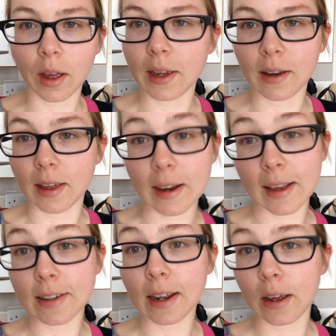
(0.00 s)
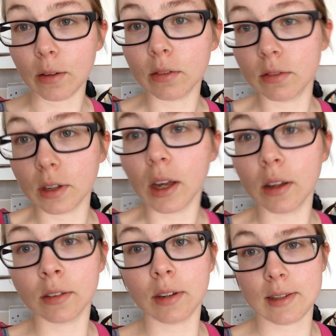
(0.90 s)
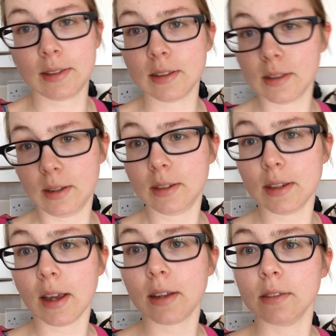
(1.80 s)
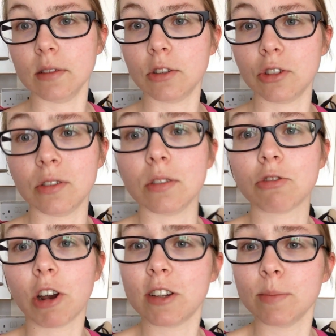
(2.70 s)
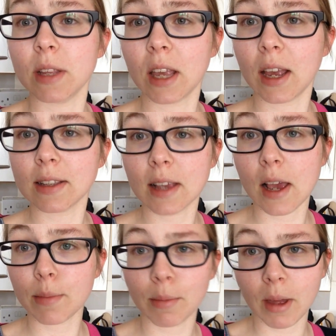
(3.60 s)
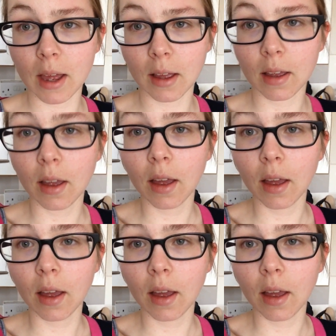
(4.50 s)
I, I lay down for less than 30 seconds just to stretch some of the kinks out in my back,